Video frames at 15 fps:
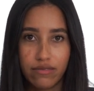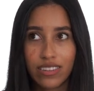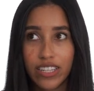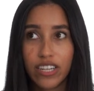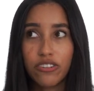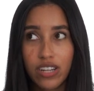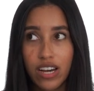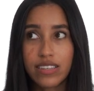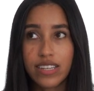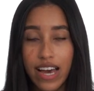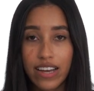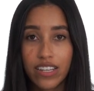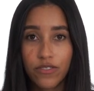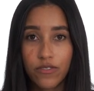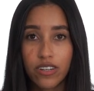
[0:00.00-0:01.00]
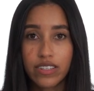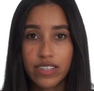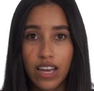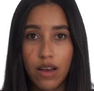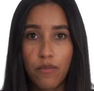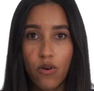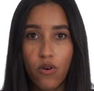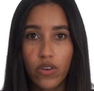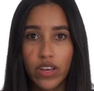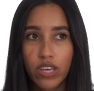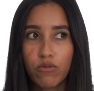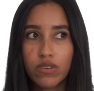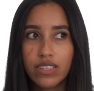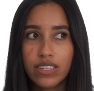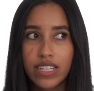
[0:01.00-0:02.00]
Lil Nas X, for example, he
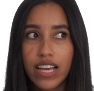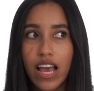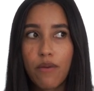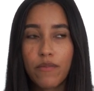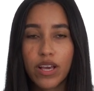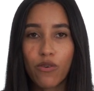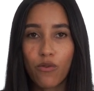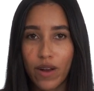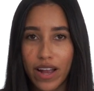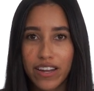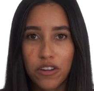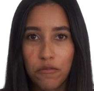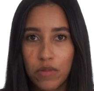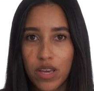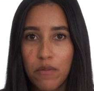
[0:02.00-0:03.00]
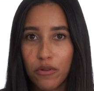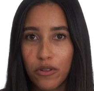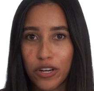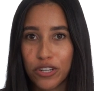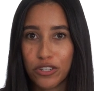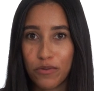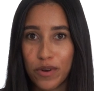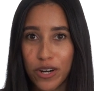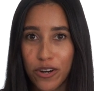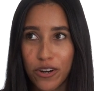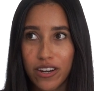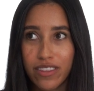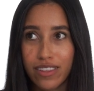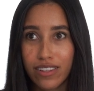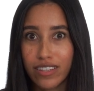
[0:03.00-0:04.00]
was DMing random people on
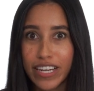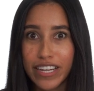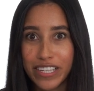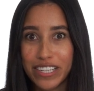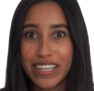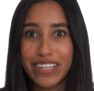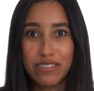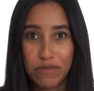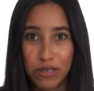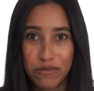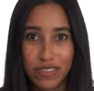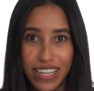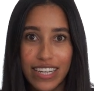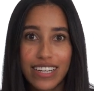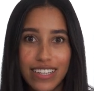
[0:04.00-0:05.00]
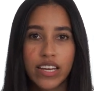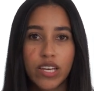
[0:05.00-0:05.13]
Twitter the link to his music.